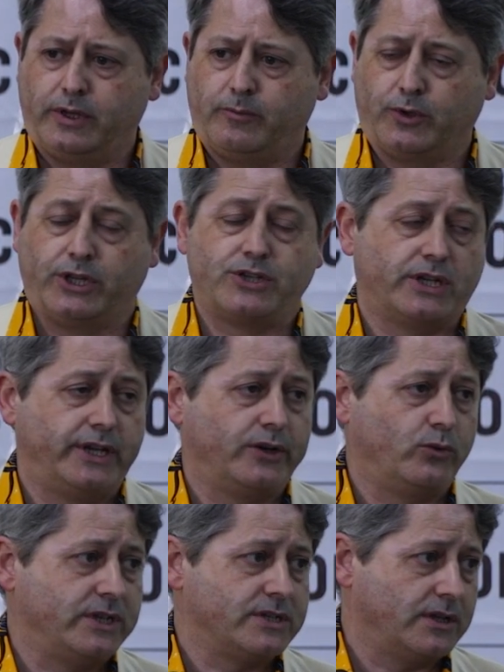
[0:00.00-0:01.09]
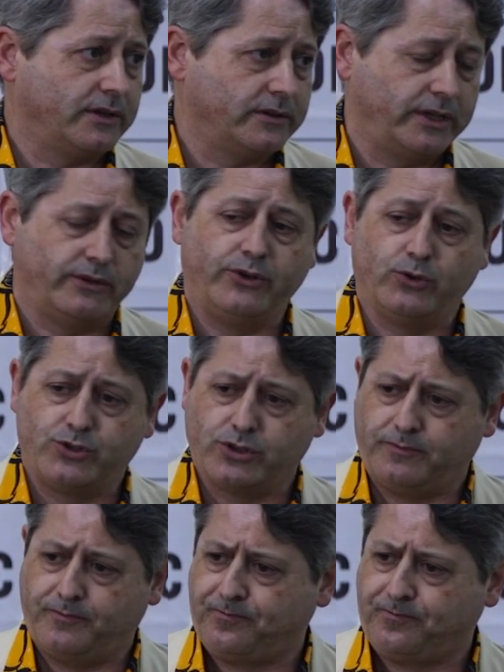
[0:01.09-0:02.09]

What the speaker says: potentially in Queensland in the future.